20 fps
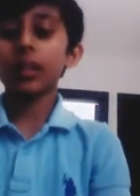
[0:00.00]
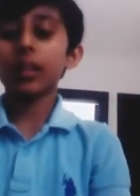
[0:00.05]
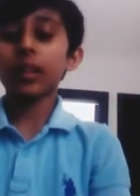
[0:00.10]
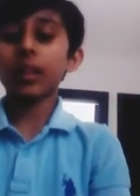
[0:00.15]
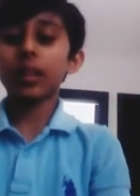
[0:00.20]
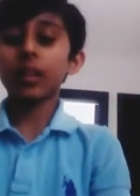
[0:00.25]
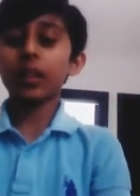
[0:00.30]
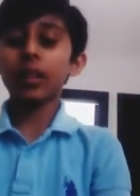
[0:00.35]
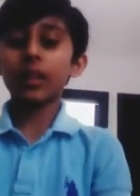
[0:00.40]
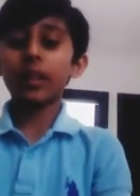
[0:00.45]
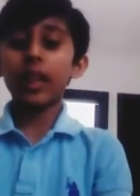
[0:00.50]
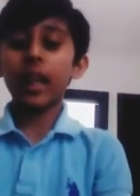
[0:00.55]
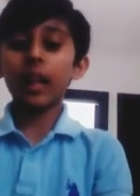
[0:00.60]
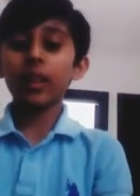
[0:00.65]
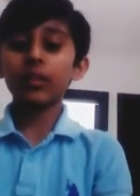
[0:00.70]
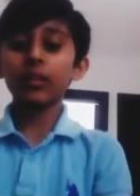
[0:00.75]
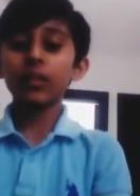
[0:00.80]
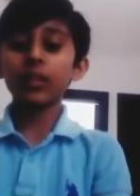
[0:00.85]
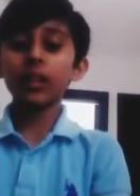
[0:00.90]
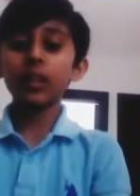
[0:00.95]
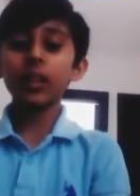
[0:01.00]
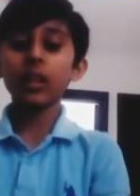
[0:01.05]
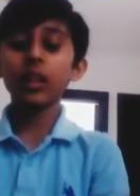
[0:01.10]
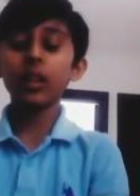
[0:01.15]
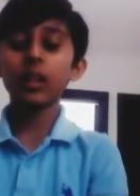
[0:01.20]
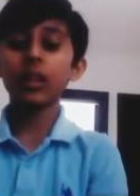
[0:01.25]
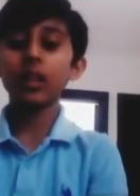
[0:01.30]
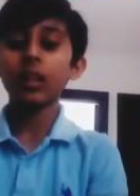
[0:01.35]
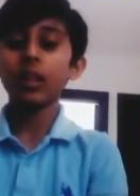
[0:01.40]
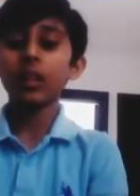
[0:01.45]
that will,
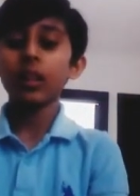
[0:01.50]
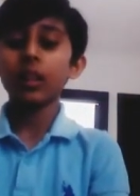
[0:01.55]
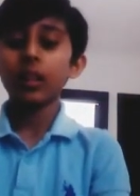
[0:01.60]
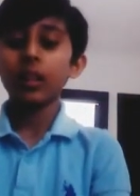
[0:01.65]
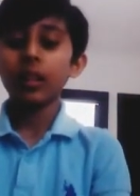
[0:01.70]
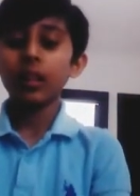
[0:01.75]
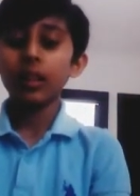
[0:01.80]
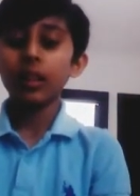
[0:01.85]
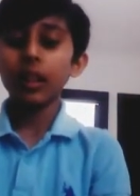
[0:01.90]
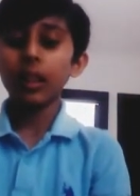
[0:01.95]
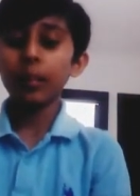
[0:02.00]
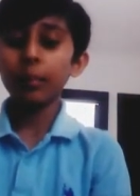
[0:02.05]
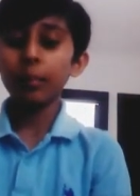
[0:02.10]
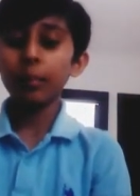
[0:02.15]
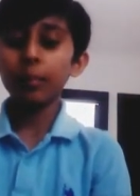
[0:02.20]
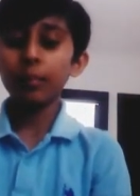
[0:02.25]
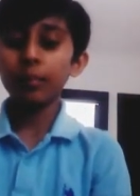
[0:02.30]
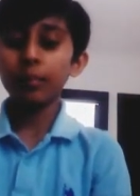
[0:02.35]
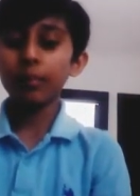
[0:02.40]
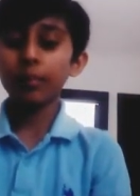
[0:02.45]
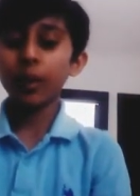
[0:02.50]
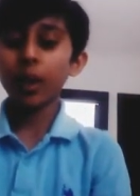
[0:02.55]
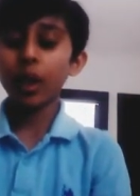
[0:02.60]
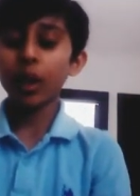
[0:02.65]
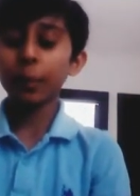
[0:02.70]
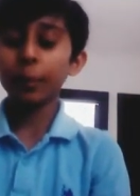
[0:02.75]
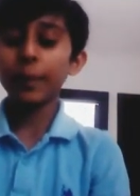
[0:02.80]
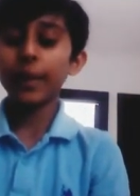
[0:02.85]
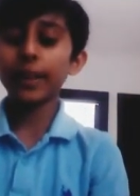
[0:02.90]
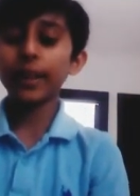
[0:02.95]
I'm not
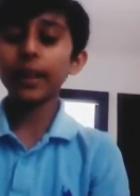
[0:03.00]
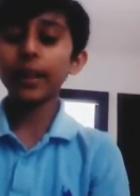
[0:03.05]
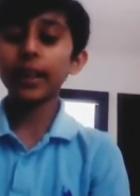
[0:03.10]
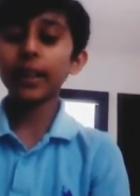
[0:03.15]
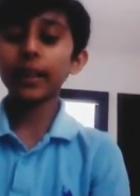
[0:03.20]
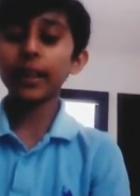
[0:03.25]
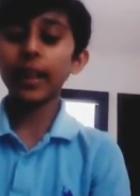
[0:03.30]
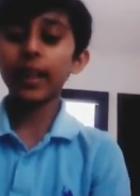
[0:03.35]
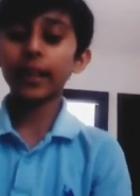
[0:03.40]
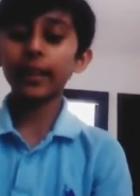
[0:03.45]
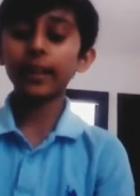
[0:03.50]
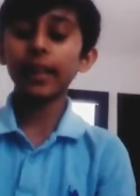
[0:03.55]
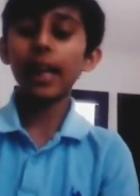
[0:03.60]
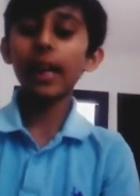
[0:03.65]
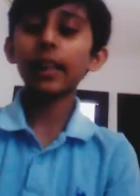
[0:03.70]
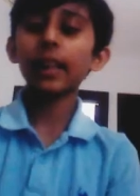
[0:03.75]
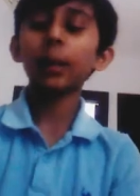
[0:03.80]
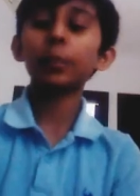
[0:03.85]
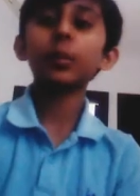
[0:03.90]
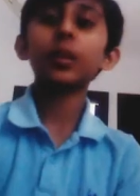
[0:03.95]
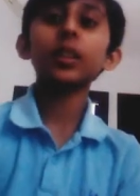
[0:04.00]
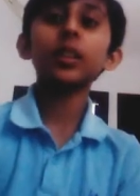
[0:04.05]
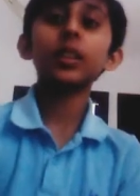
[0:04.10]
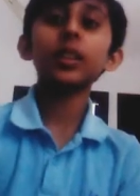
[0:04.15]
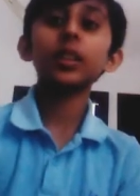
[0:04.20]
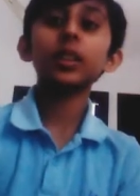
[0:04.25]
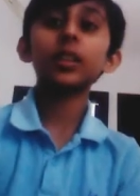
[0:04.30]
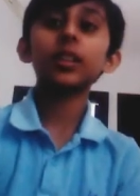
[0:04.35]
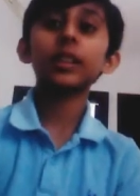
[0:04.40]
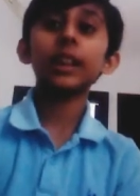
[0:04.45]
making it like that, I'm just
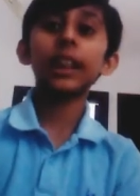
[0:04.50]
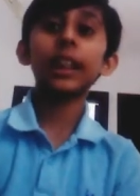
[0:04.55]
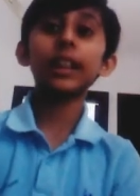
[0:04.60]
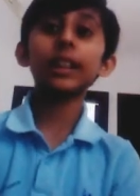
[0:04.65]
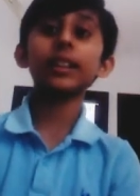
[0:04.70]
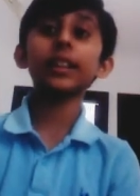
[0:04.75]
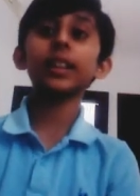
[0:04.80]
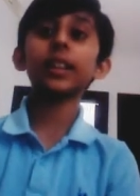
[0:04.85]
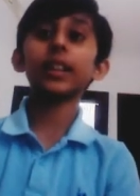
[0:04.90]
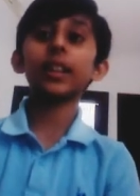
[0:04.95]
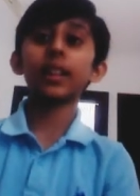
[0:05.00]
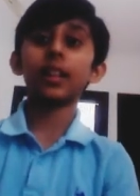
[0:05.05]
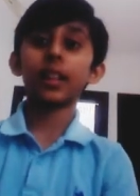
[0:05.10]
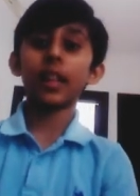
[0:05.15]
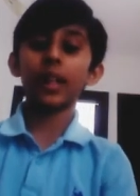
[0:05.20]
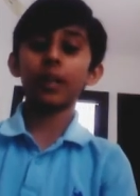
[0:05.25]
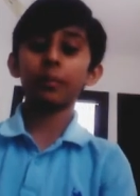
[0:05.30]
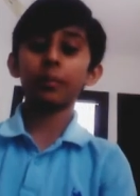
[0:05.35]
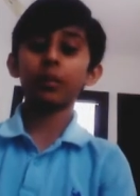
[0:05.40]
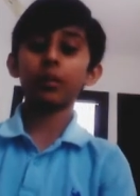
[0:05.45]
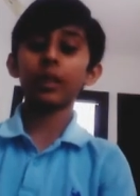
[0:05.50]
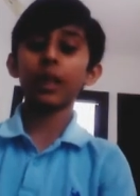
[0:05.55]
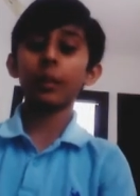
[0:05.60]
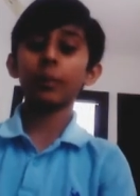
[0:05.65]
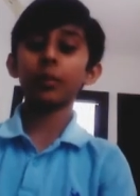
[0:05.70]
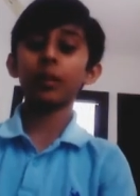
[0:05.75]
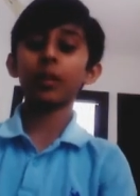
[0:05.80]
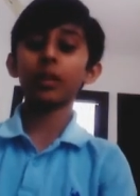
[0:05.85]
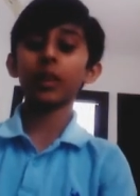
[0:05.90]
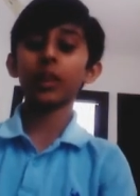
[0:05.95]
changing it type of that, because
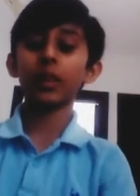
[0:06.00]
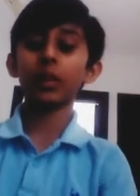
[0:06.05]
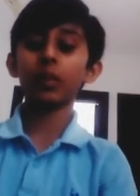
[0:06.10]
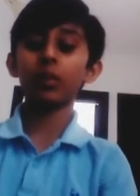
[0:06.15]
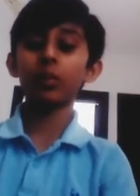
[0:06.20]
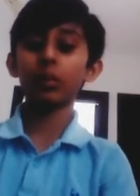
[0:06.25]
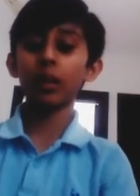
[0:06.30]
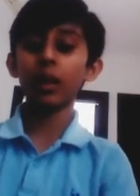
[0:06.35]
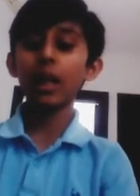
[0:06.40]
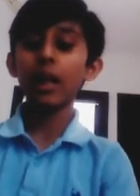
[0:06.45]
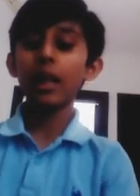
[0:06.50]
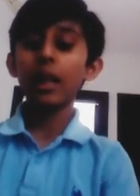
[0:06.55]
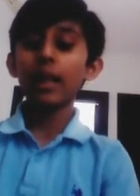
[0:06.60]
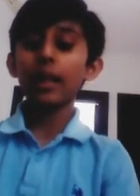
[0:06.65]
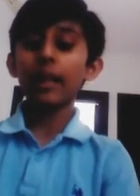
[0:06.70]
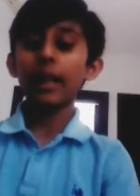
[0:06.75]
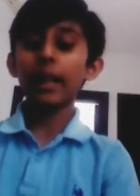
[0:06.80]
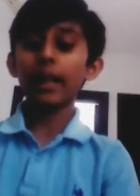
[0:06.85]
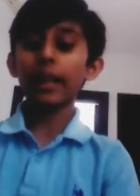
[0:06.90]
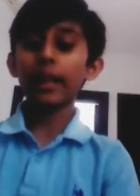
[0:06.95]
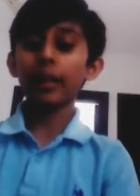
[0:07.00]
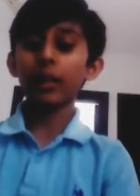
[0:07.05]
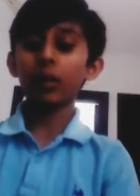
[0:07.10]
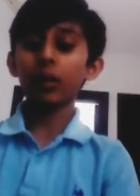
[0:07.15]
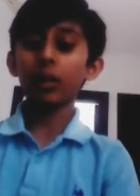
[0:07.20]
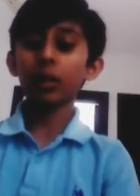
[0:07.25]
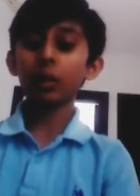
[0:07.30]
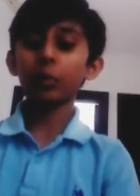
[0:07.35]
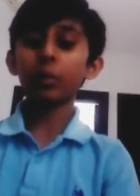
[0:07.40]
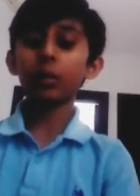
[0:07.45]
I don't want like a
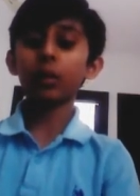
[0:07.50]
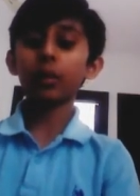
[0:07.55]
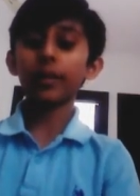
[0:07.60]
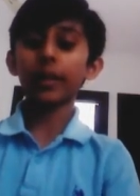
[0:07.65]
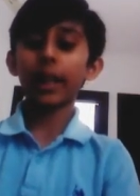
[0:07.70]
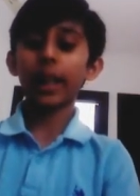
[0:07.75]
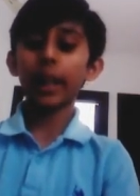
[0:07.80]
notebook type.